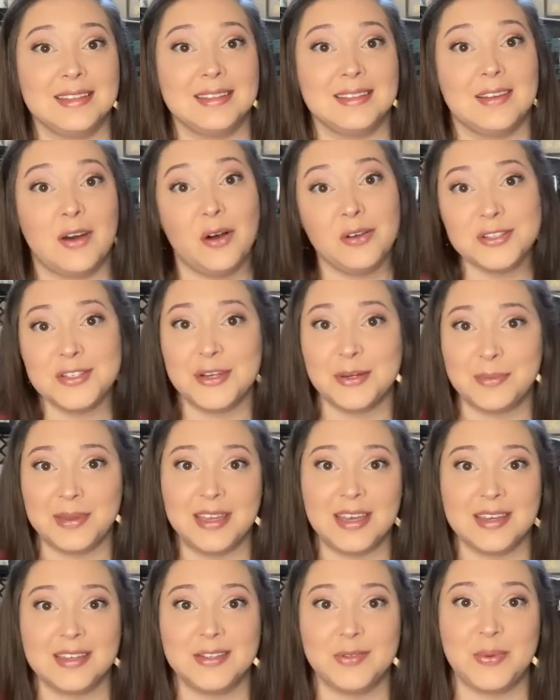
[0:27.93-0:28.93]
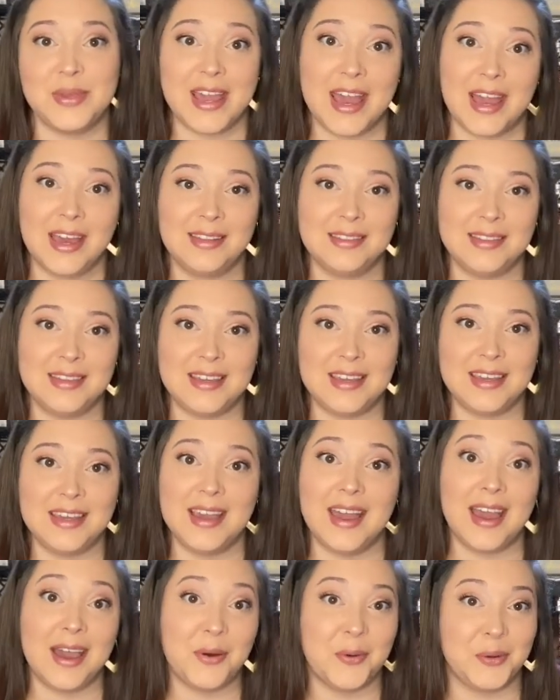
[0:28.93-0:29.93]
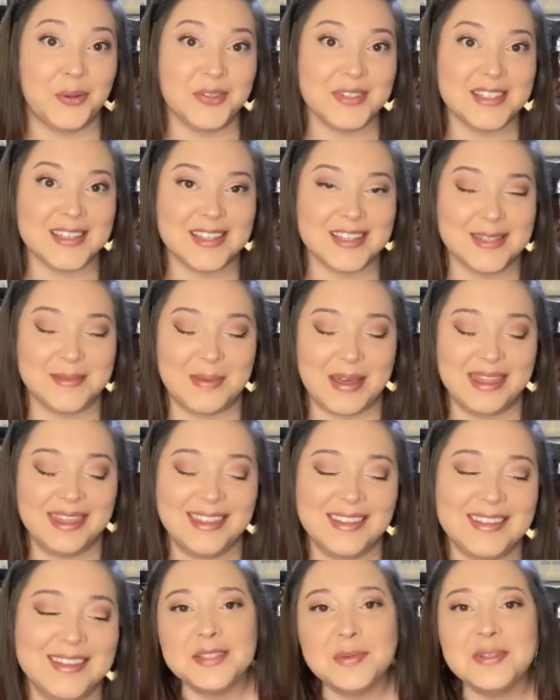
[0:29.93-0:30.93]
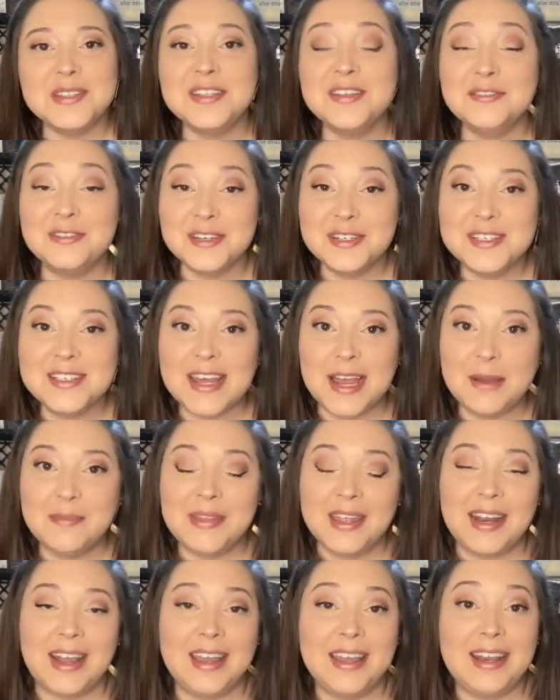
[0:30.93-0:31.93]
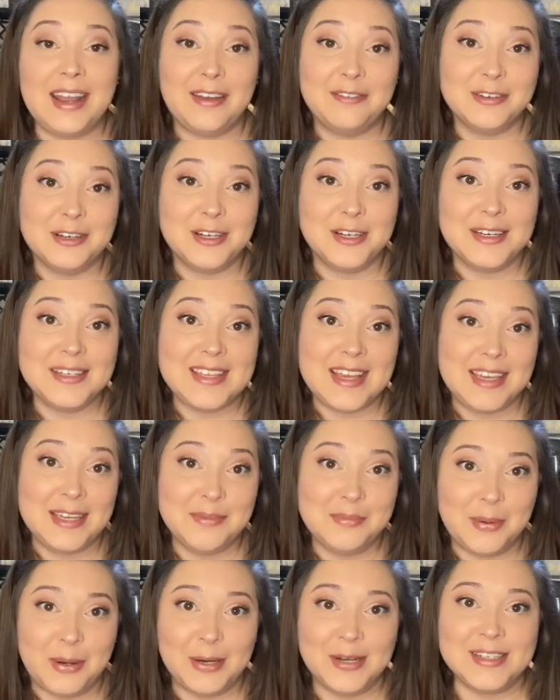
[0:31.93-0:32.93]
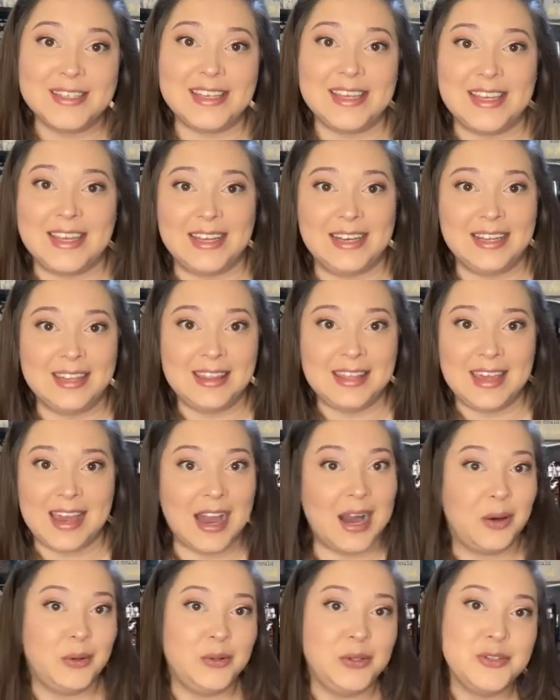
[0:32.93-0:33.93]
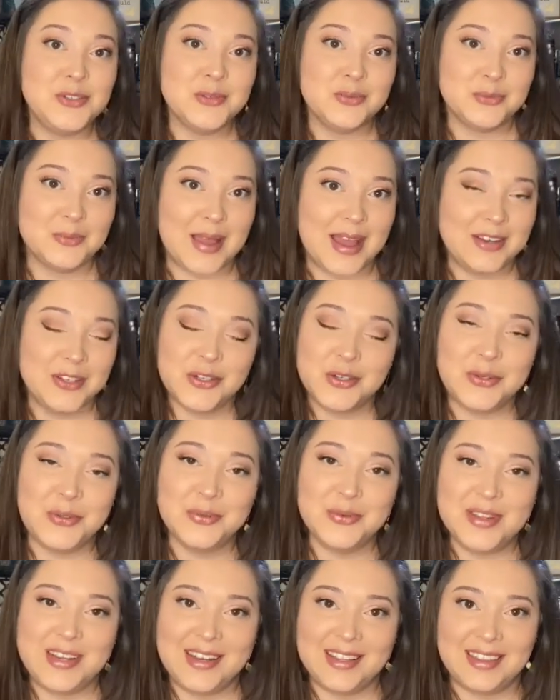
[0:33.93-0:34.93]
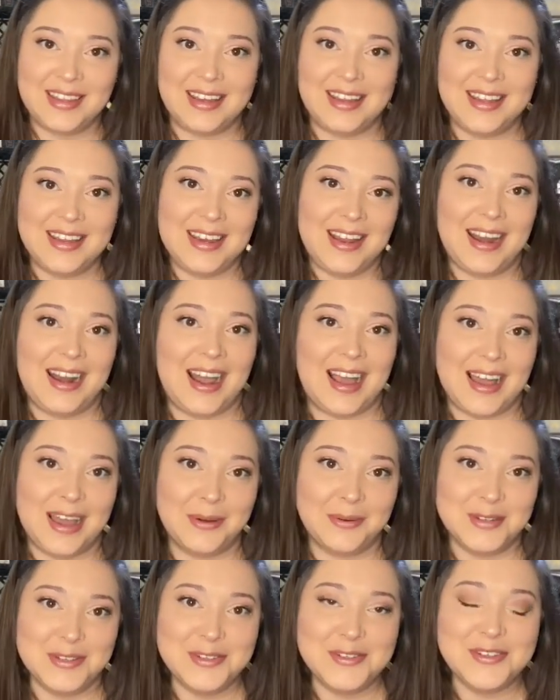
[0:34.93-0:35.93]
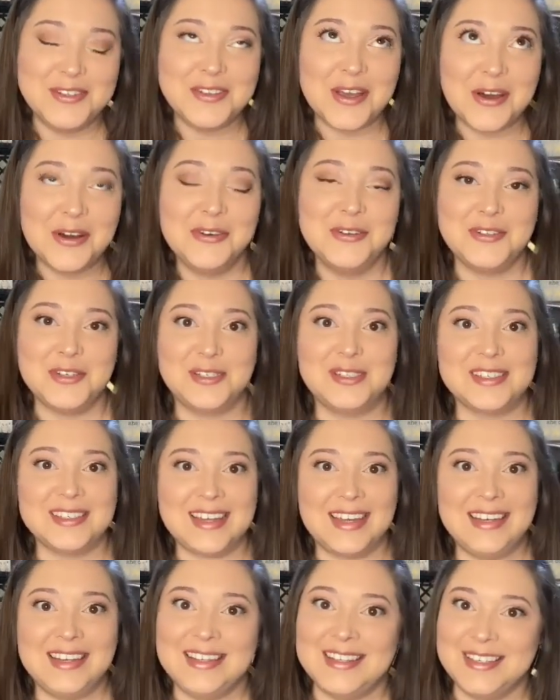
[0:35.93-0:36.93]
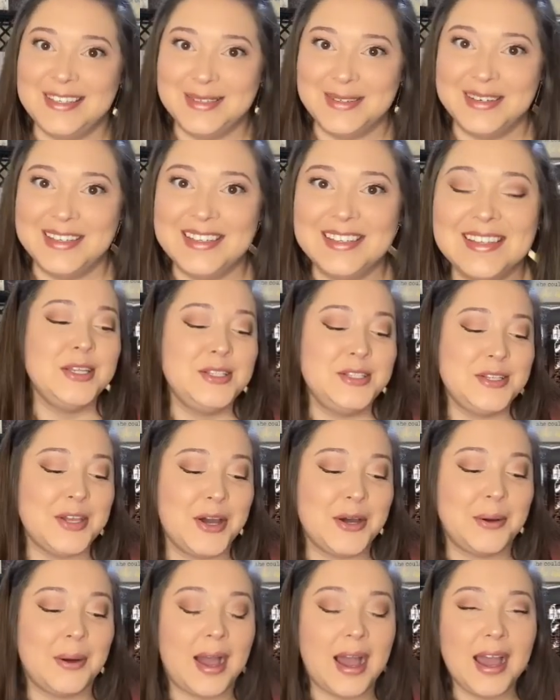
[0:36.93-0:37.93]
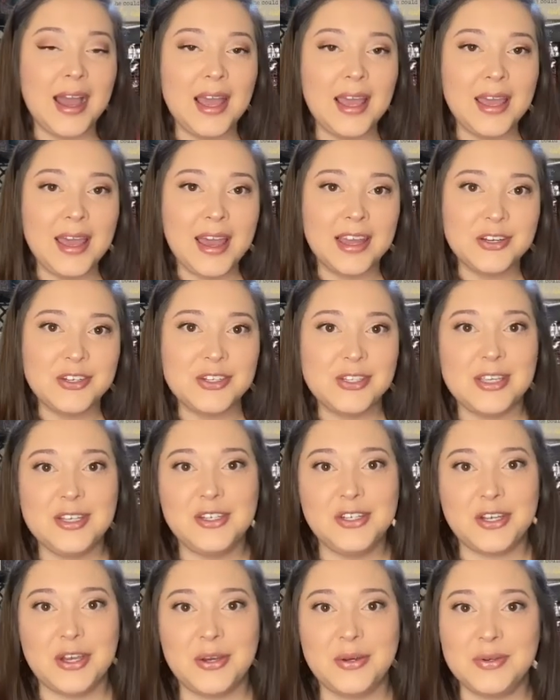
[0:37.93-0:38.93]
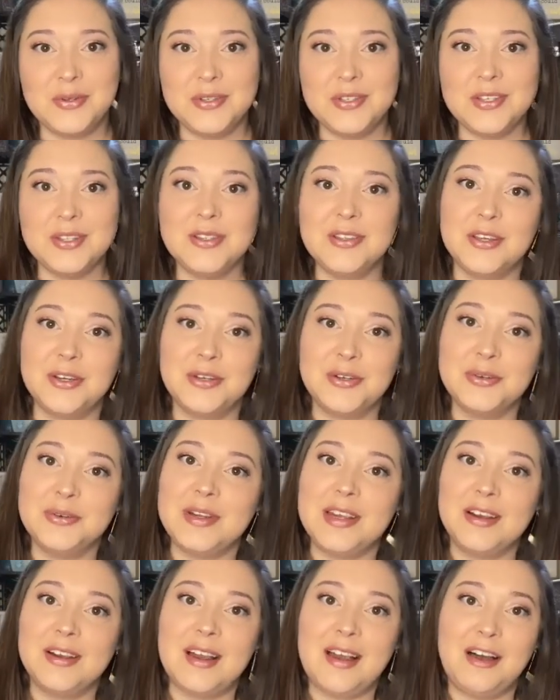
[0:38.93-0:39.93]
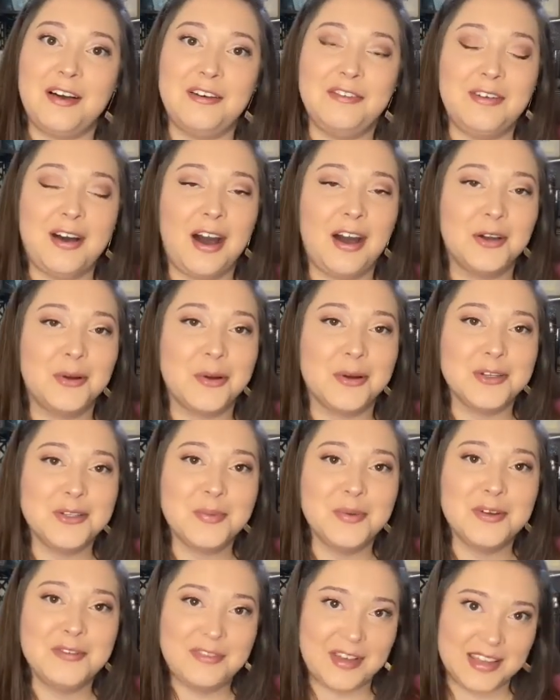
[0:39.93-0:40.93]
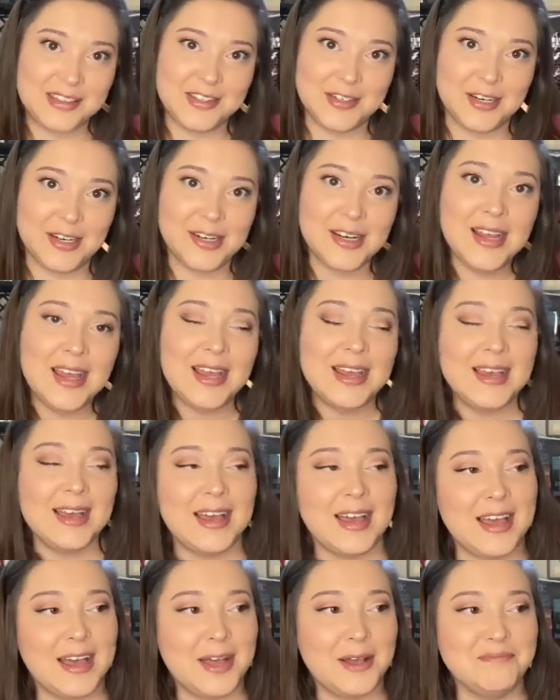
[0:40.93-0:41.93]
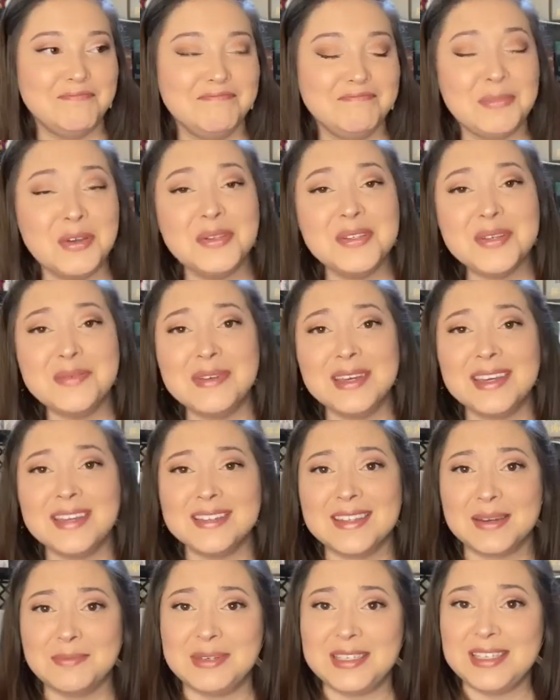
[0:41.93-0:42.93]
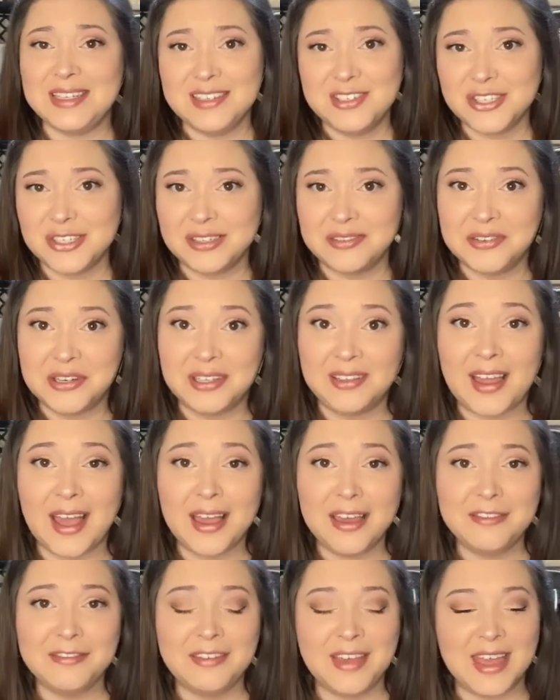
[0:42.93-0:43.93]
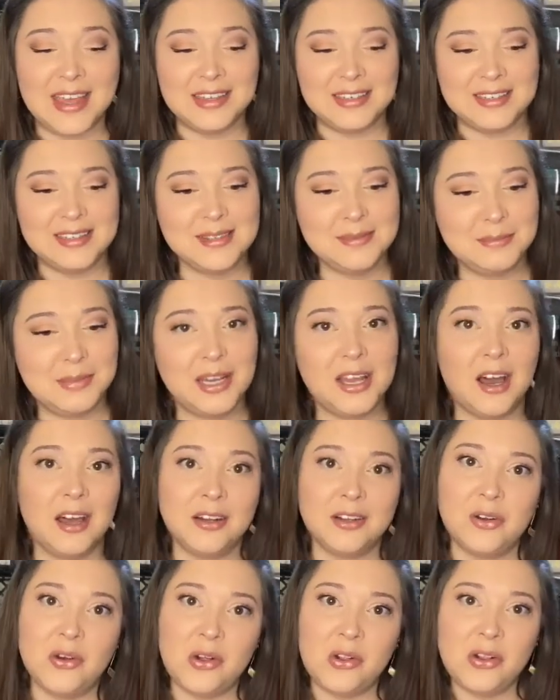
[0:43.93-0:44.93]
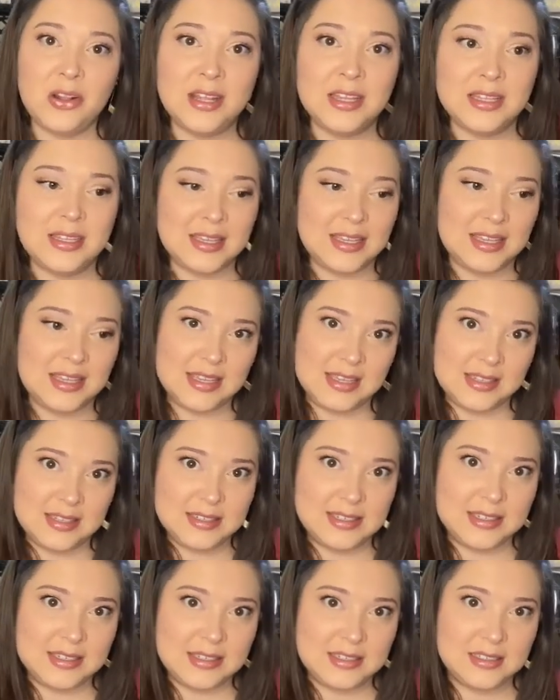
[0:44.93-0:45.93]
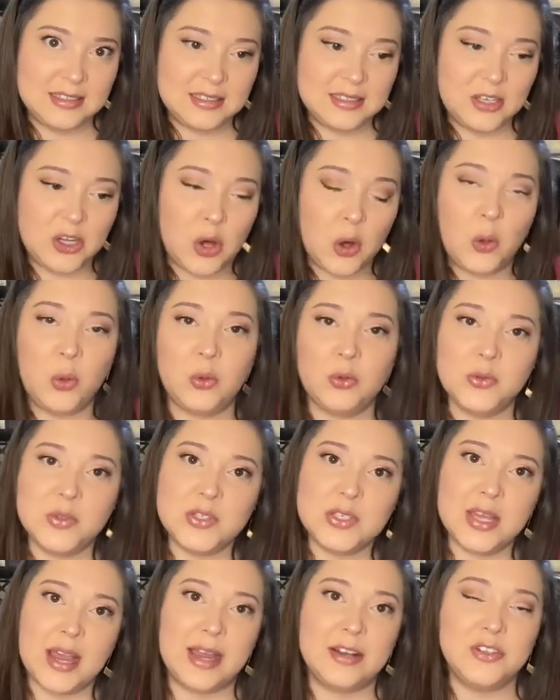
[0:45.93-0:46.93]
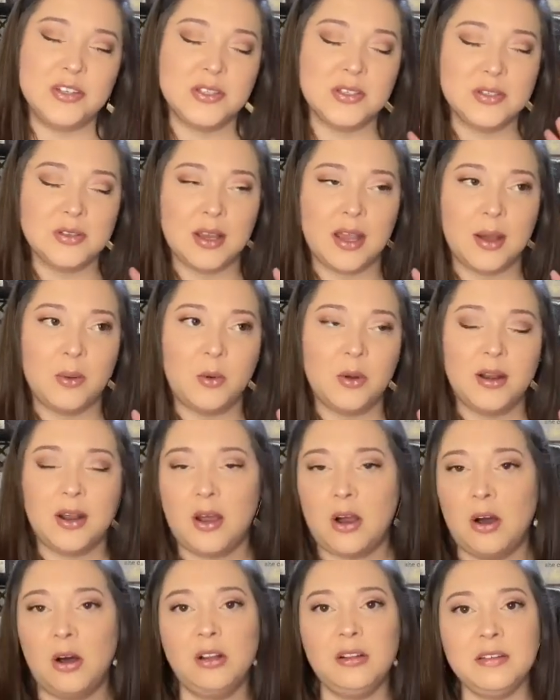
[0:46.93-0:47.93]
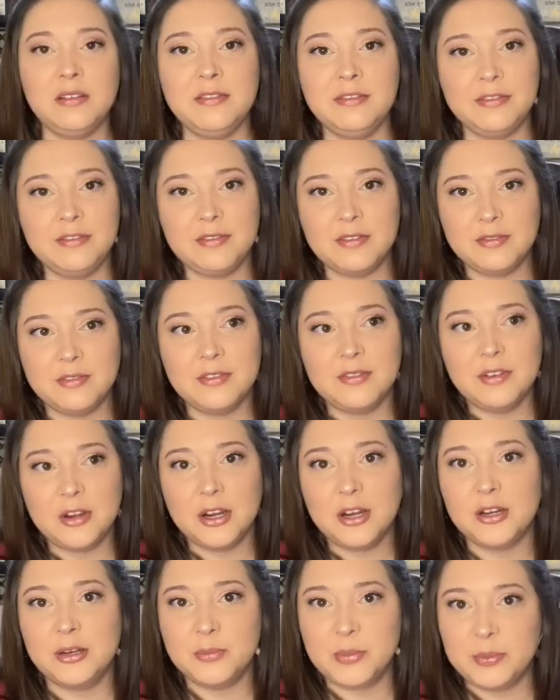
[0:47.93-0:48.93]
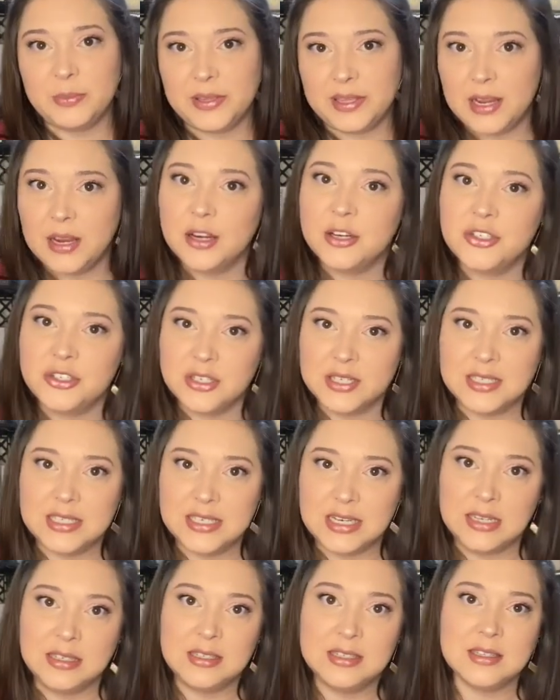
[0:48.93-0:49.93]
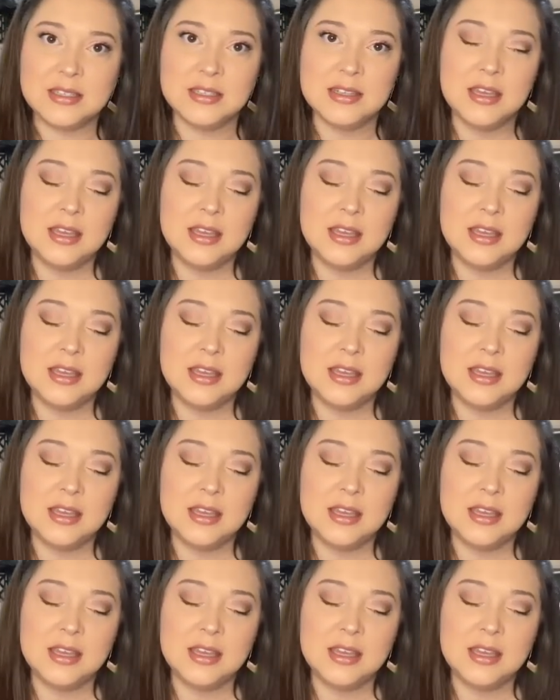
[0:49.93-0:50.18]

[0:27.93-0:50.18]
also because we had the Owls this month. This was the first time that I had ever taken part in the Owls Magical Readathon, and I was so excited to do it. So I actually chose the career of Hogwarts professor, mostly because I'm a teacher in real life and McGonagall is goals. I want all of her characteristics